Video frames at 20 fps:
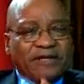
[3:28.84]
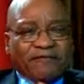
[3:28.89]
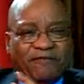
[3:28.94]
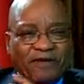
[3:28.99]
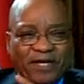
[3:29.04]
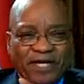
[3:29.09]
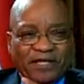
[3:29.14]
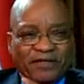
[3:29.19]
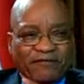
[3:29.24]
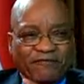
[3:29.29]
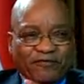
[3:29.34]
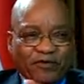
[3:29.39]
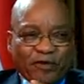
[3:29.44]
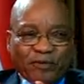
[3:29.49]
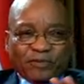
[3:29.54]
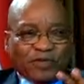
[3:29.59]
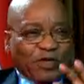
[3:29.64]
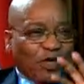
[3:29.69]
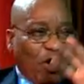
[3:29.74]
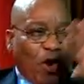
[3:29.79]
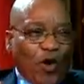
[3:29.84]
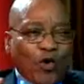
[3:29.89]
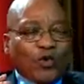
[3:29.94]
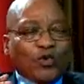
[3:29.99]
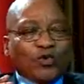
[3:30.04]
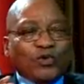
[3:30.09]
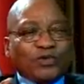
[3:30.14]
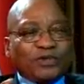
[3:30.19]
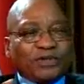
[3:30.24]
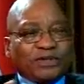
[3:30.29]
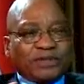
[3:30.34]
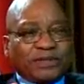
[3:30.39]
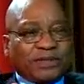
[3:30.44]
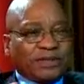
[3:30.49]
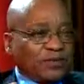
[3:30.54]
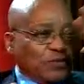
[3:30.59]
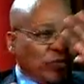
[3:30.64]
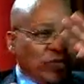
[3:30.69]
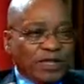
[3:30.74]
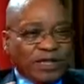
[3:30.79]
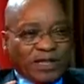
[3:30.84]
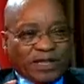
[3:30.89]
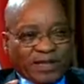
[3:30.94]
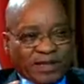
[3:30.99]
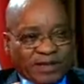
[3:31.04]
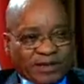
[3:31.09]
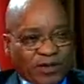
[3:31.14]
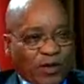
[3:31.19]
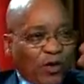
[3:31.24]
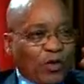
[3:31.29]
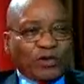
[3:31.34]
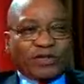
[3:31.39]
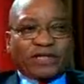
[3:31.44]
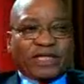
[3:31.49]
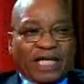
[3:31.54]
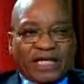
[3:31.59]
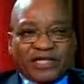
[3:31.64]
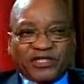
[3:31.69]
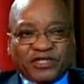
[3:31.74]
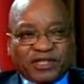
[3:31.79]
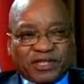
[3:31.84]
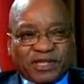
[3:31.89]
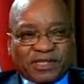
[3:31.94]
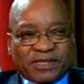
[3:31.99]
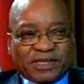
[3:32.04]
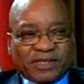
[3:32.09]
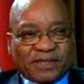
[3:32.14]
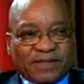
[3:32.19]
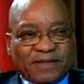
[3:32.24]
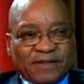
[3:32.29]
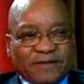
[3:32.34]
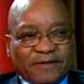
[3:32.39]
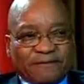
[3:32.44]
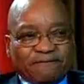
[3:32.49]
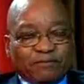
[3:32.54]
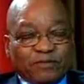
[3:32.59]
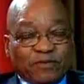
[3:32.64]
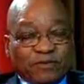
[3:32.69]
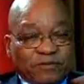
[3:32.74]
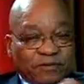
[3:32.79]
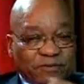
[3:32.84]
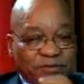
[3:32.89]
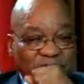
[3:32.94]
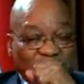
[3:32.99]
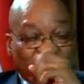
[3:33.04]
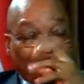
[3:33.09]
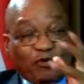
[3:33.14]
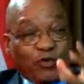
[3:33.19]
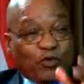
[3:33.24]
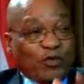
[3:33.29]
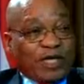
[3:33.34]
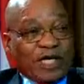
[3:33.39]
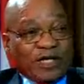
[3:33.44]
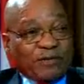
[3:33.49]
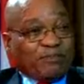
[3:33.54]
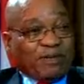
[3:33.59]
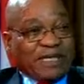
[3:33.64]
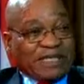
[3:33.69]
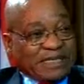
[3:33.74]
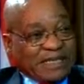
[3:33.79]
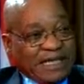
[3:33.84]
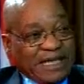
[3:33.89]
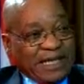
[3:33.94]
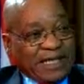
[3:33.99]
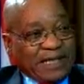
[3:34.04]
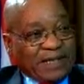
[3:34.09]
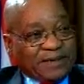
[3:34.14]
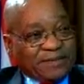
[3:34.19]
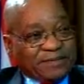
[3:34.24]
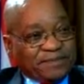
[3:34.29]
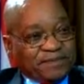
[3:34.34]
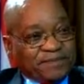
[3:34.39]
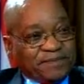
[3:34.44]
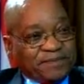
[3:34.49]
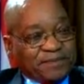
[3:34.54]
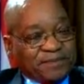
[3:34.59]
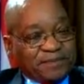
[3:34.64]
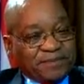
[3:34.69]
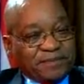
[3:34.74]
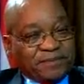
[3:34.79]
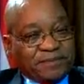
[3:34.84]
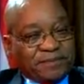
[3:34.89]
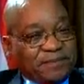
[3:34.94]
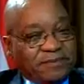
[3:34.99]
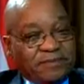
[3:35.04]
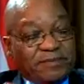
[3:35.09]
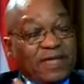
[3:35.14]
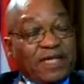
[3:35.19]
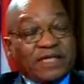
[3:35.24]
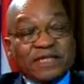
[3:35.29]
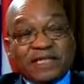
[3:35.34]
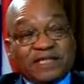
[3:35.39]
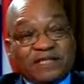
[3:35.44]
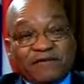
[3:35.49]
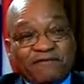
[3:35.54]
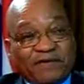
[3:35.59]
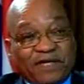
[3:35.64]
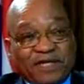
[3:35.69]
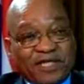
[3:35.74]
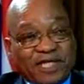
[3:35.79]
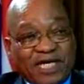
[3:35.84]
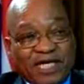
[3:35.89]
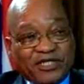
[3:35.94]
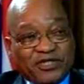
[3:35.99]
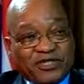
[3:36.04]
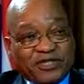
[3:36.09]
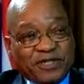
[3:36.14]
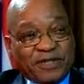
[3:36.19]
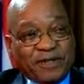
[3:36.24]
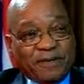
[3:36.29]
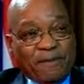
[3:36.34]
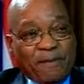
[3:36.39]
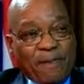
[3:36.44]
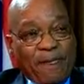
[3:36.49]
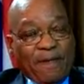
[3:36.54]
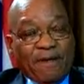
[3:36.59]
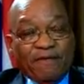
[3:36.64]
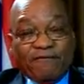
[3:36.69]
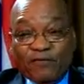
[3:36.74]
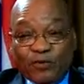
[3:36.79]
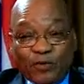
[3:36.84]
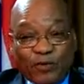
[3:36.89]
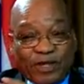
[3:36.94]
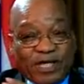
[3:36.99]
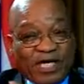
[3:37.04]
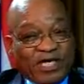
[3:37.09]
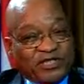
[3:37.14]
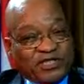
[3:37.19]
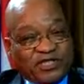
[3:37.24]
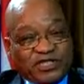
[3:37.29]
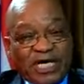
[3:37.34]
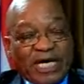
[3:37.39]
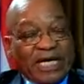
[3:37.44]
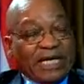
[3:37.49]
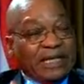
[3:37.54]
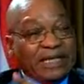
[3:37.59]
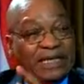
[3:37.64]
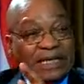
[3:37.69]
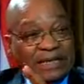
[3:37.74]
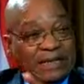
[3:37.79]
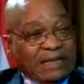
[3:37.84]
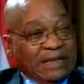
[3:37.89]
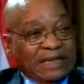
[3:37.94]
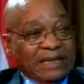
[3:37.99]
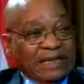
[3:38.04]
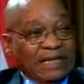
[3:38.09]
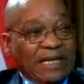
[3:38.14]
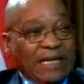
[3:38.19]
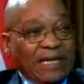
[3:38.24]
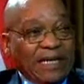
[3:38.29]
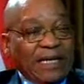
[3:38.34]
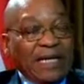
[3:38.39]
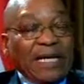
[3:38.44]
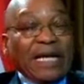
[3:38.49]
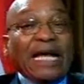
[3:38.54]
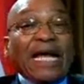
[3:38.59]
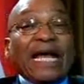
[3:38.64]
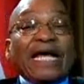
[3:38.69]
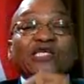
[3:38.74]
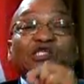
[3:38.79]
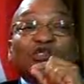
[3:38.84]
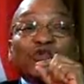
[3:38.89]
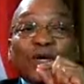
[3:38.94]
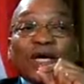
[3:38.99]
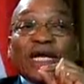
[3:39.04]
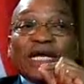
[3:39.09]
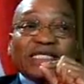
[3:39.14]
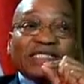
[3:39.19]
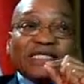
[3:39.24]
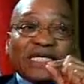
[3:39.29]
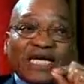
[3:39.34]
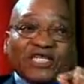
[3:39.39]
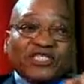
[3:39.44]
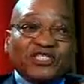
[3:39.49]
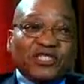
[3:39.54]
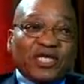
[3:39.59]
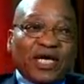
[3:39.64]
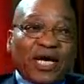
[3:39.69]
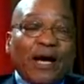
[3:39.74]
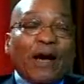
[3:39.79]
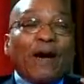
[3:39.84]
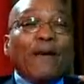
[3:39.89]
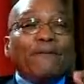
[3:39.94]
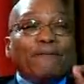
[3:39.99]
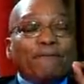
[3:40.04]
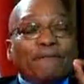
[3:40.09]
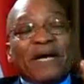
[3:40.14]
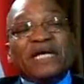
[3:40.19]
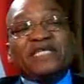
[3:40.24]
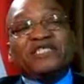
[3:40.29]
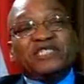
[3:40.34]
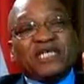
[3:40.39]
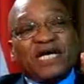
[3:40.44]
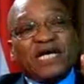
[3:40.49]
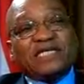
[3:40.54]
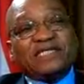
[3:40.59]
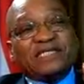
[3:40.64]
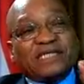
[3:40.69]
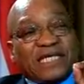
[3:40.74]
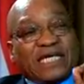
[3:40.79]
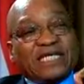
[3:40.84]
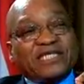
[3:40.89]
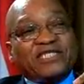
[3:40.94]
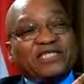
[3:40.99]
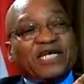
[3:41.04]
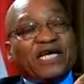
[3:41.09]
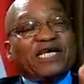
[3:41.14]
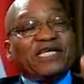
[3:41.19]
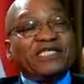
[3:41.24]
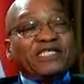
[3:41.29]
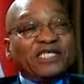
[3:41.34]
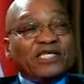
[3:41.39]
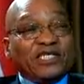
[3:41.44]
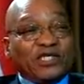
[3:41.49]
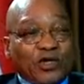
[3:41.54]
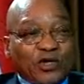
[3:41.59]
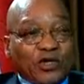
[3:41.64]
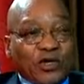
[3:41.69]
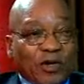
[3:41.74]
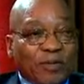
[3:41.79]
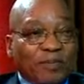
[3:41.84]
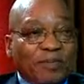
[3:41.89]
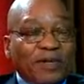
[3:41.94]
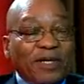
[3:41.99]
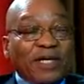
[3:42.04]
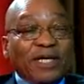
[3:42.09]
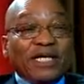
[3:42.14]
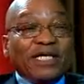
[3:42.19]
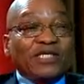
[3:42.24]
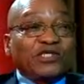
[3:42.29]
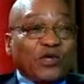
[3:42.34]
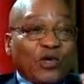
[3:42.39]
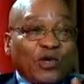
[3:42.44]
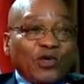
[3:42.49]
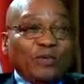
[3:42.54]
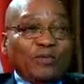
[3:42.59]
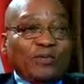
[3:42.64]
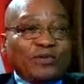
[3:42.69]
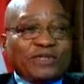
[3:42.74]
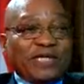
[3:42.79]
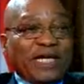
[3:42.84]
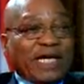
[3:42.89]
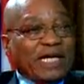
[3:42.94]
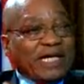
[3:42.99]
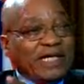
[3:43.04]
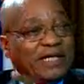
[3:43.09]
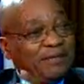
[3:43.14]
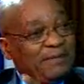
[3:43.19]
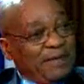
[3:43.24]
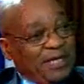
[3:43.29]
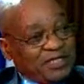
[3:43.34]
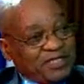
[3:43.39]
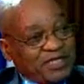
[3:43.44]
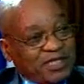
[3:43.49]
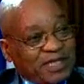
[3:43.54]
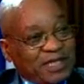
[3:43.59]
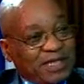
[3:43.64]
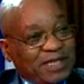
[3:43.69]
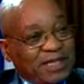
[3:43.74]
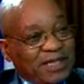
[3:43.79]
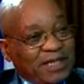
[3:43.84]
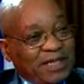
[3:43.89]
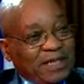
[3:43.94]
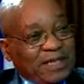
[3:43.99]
different from the old world, old countries. If you look at Brazil, it's a different country. If you look at China, India, as well as Russia, much as Russia is in Europe, is almost like an emerging,